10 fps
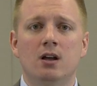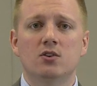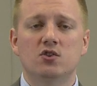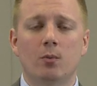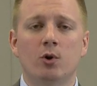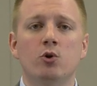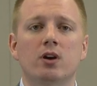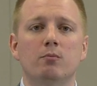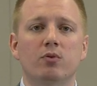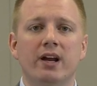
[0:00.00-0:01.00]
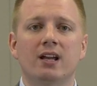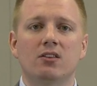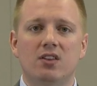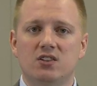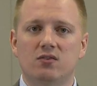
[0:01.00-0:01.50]
Someone who can
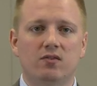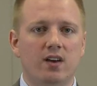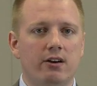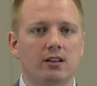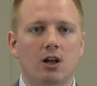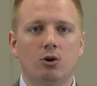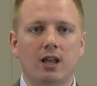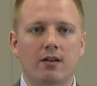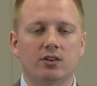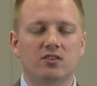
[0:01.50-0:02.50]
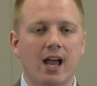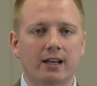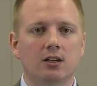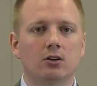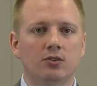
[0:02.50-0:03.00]
bring this very low-level
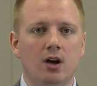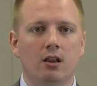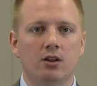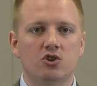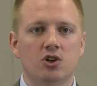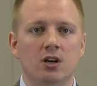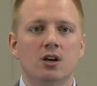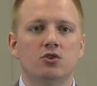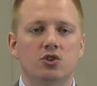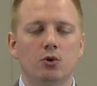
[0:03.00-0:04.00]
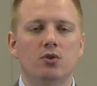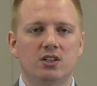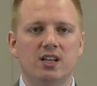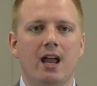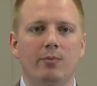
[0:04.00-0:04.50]
technical knowledge to the
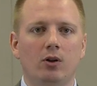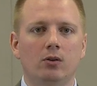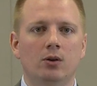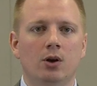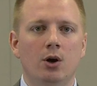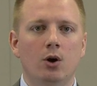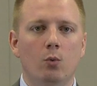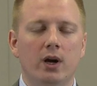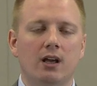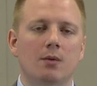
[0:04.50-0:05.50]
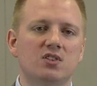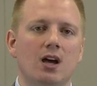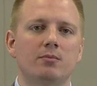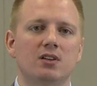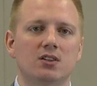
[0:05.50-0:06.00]
table when it comes
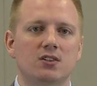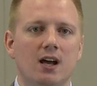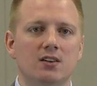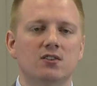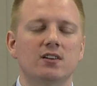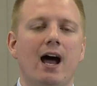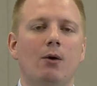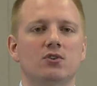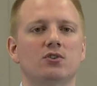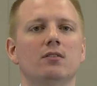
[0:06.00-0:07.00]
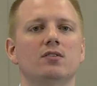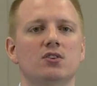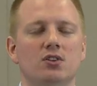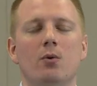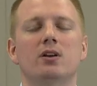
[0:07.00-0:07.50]
time to discuss how a service
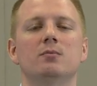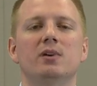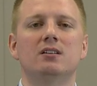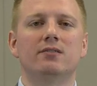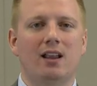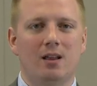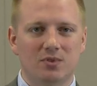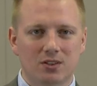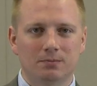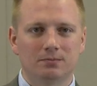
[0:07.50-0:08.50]
is going to be developed.